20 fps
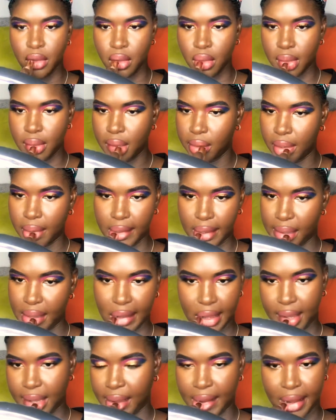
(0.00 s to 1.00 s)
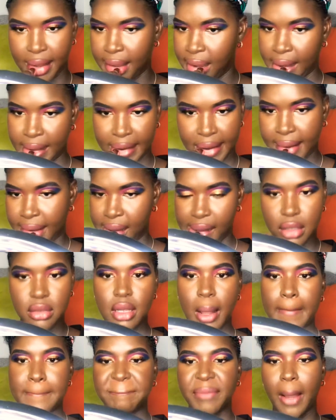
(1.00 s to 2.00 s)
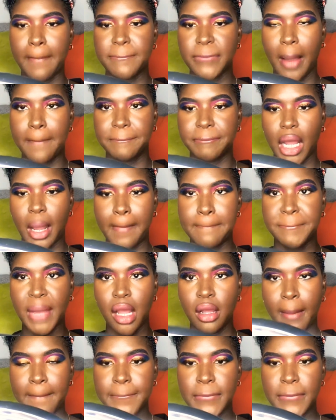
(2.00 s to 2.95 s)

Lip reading: Yeah, and I really like this lip